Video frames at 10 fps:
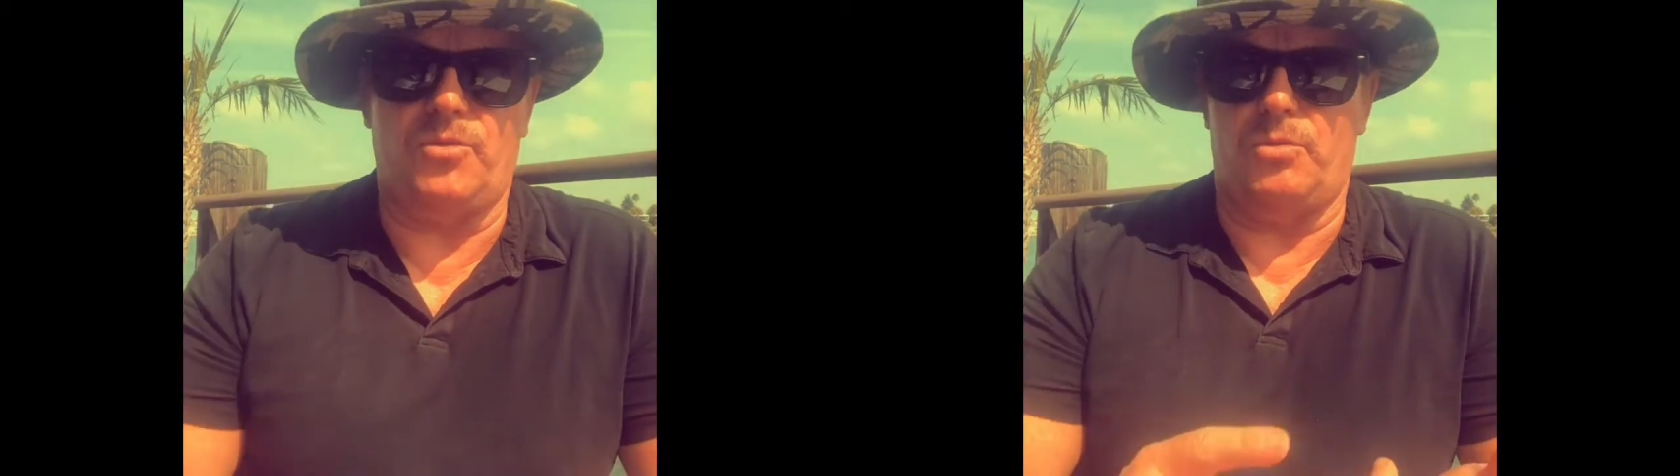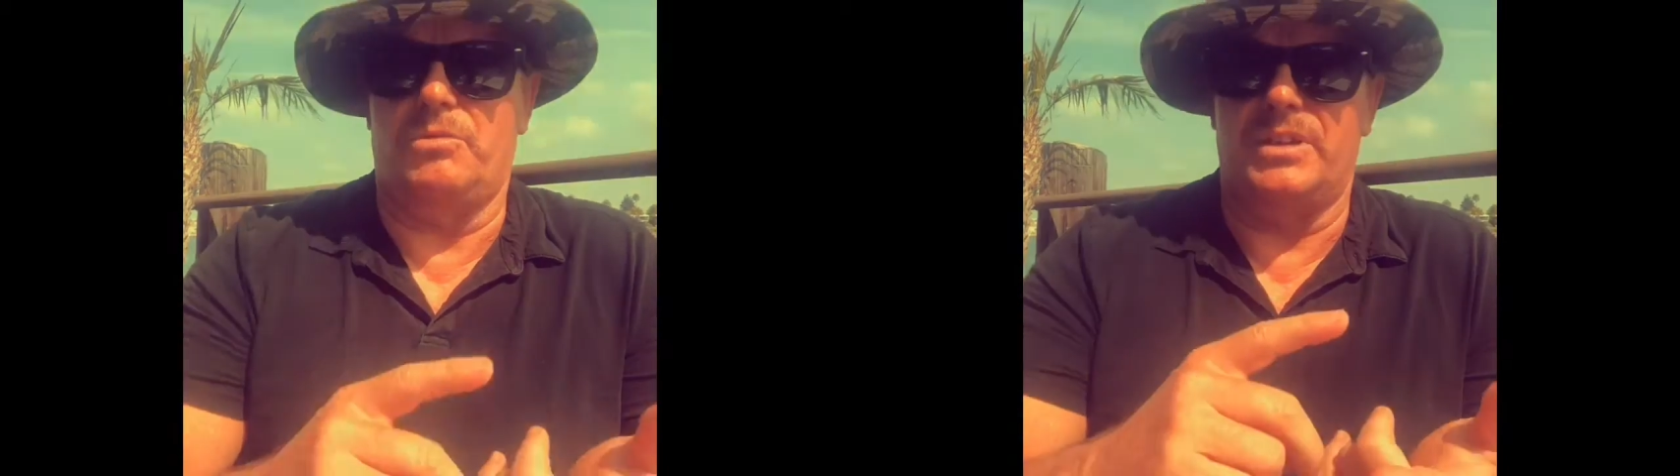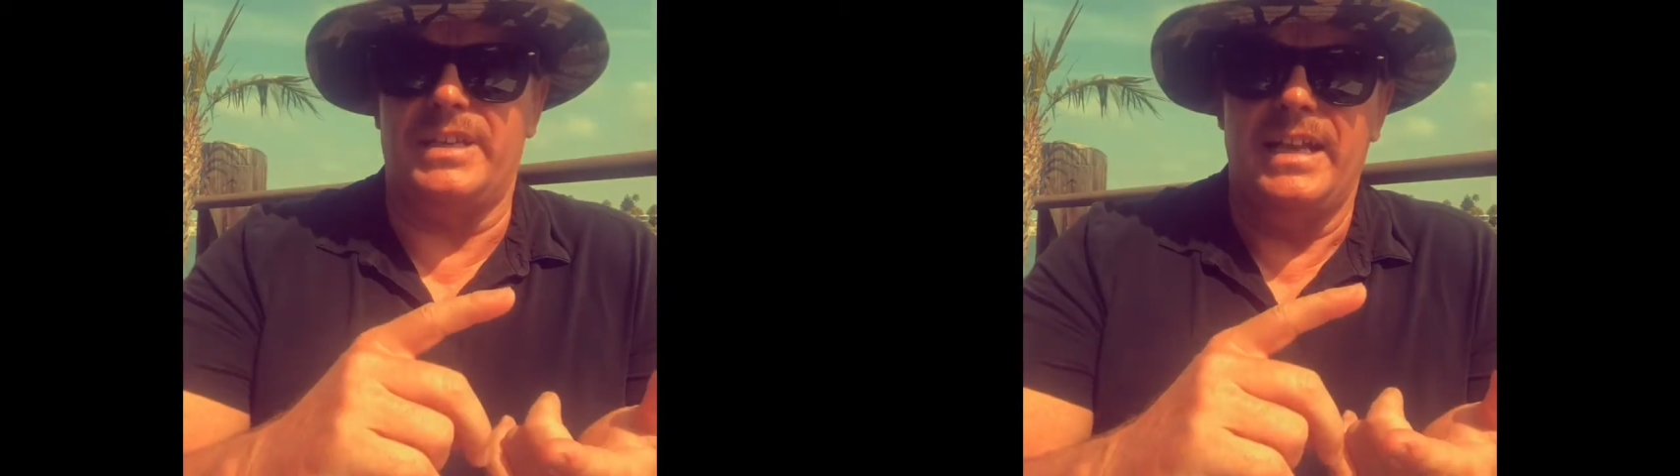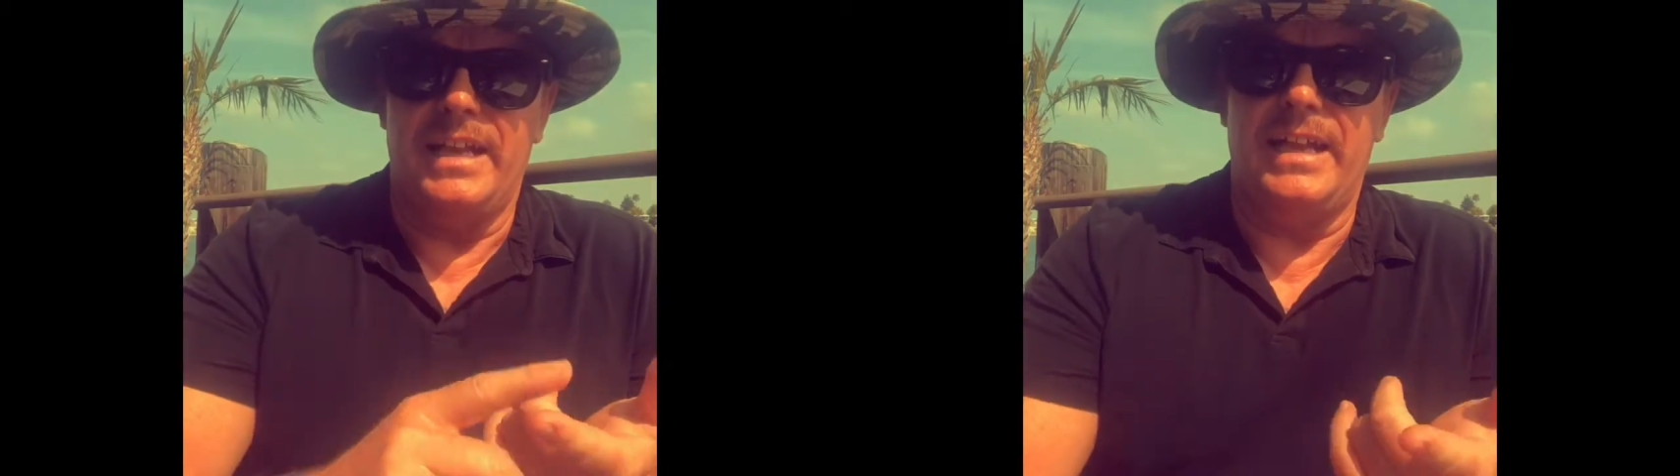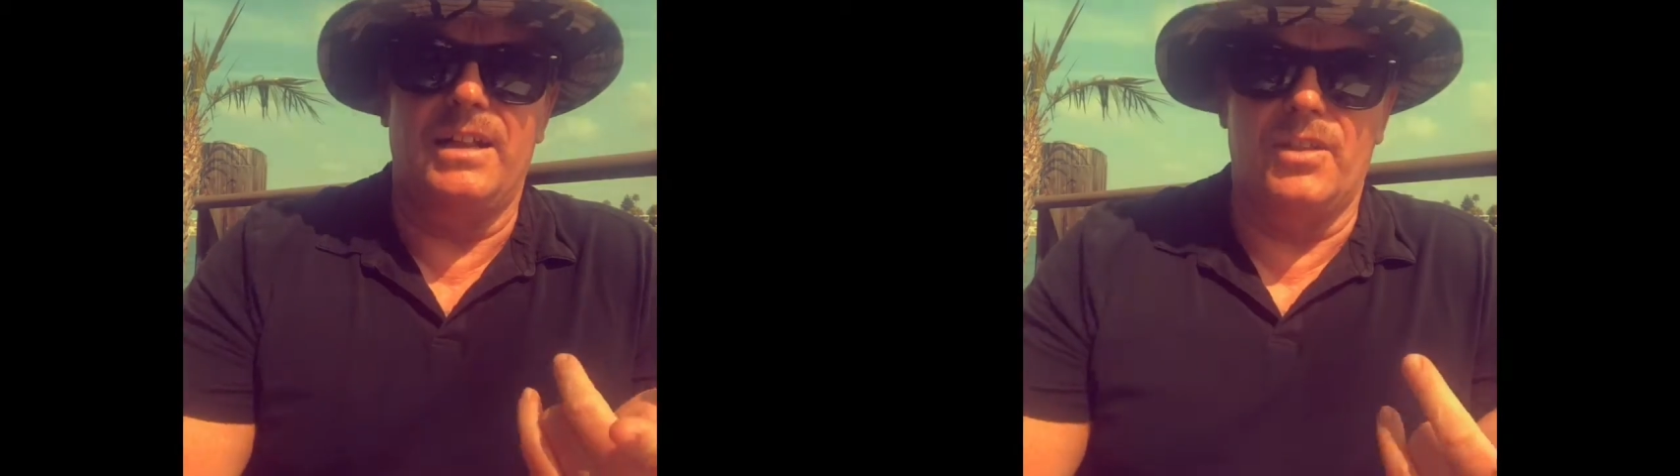We want
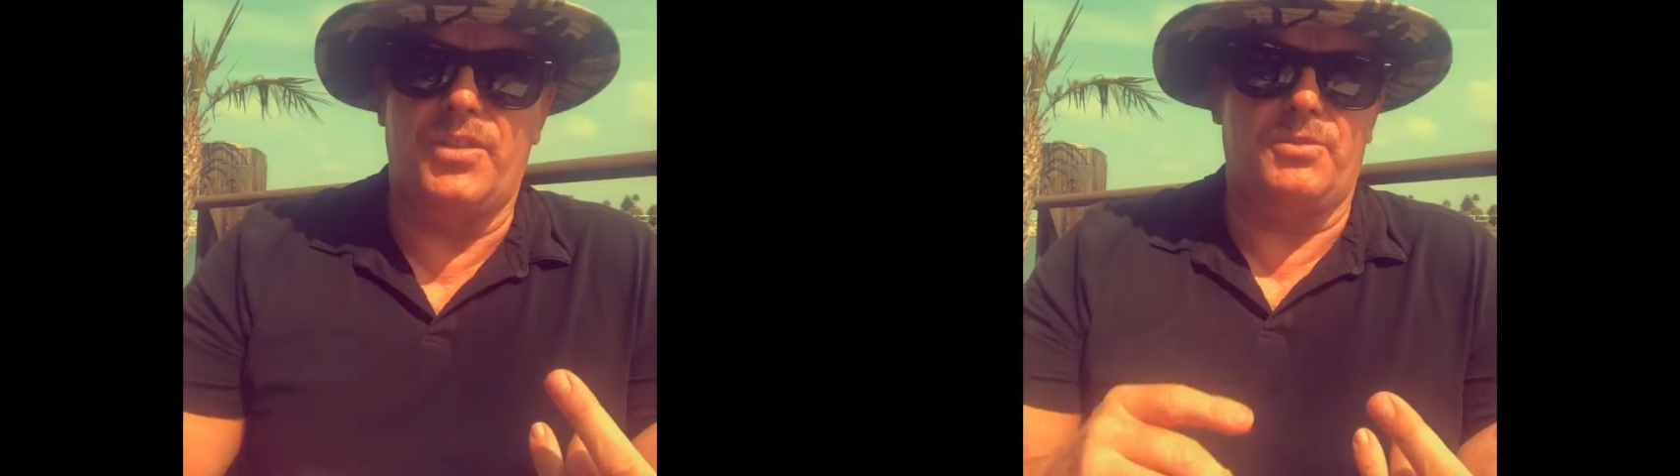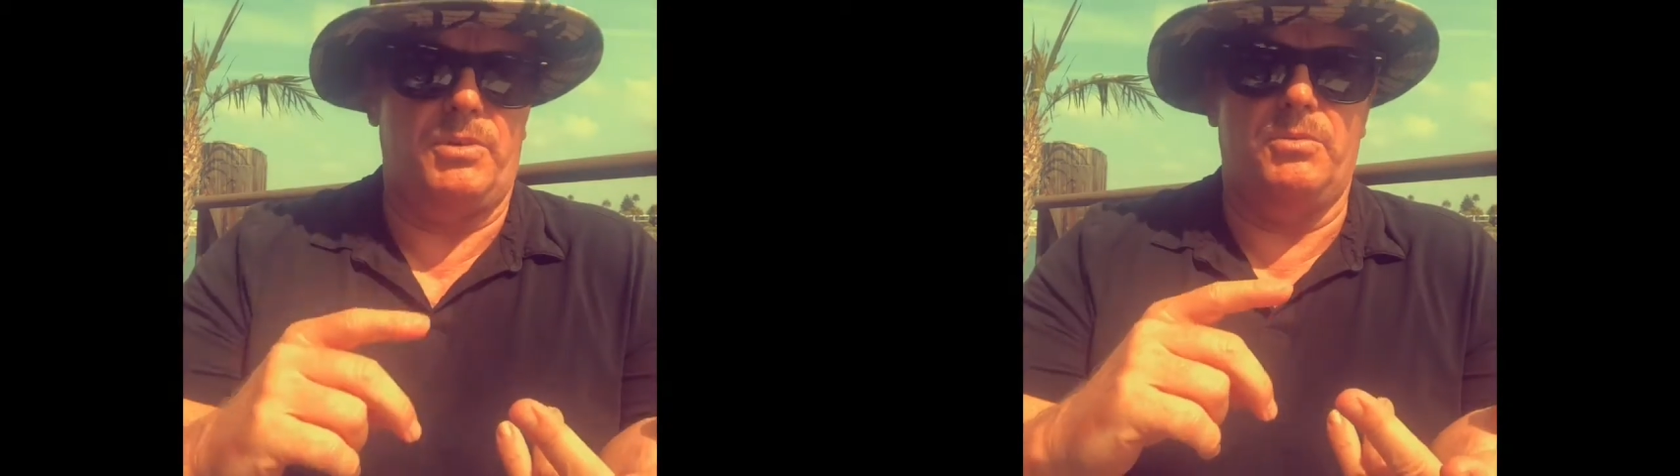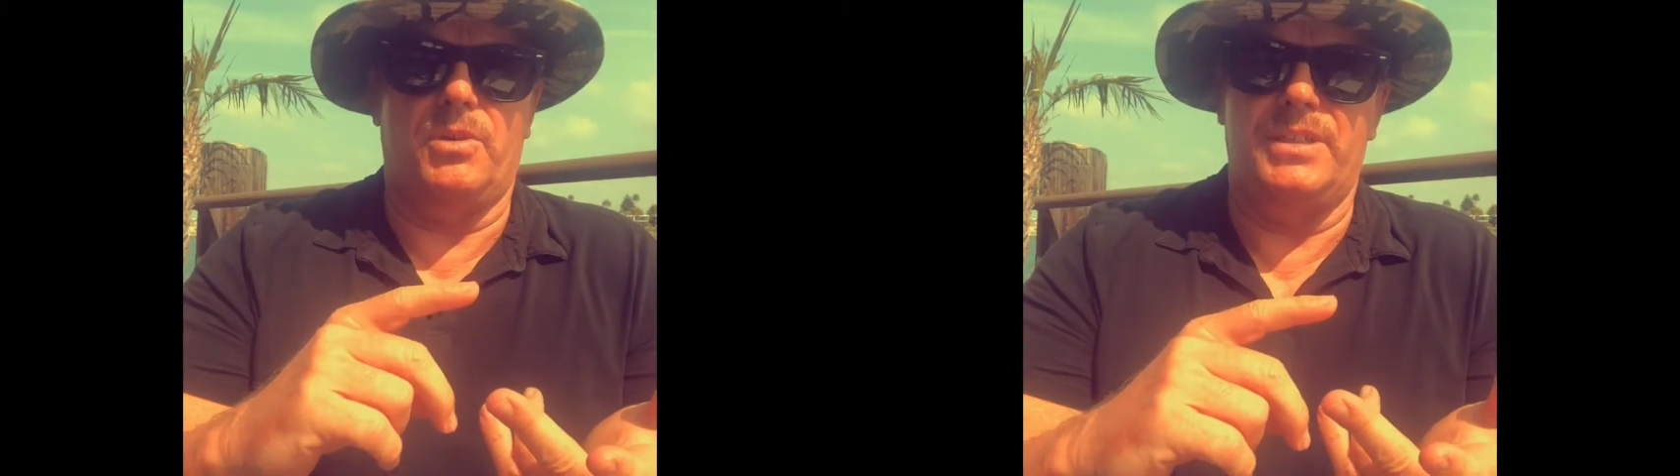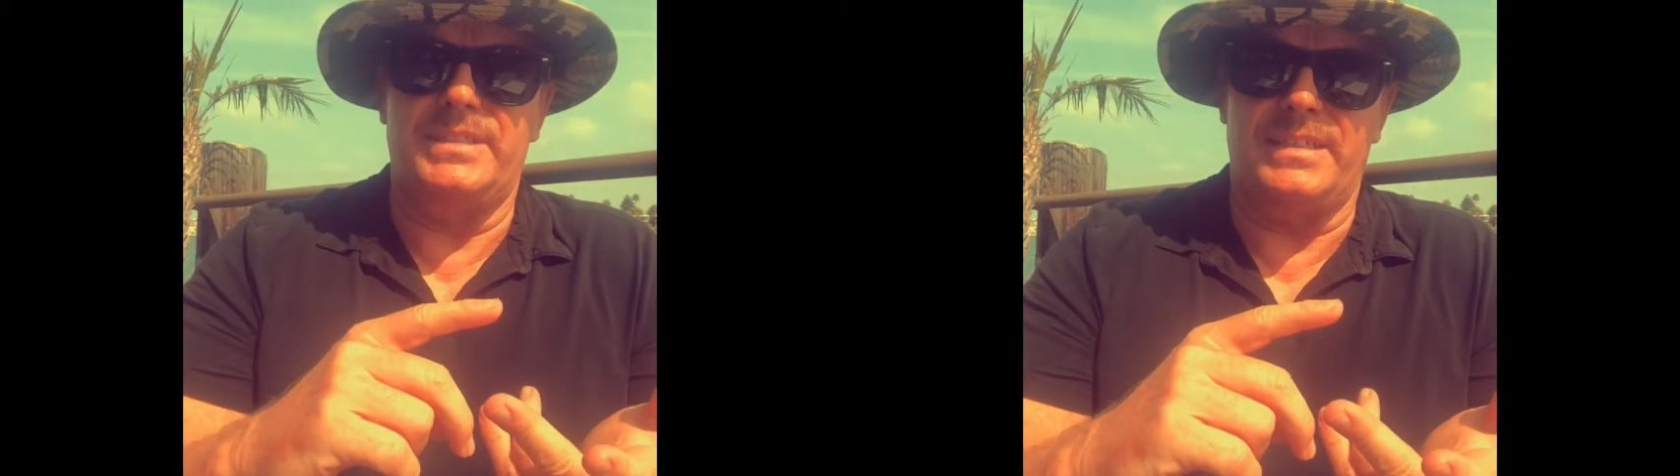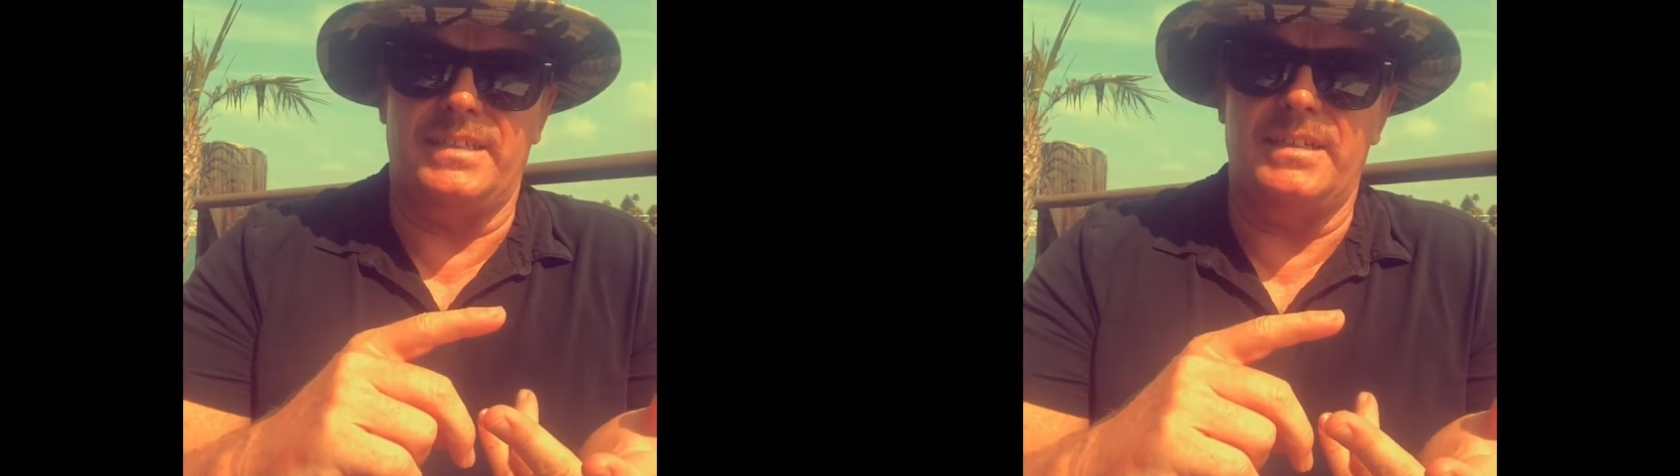health, we want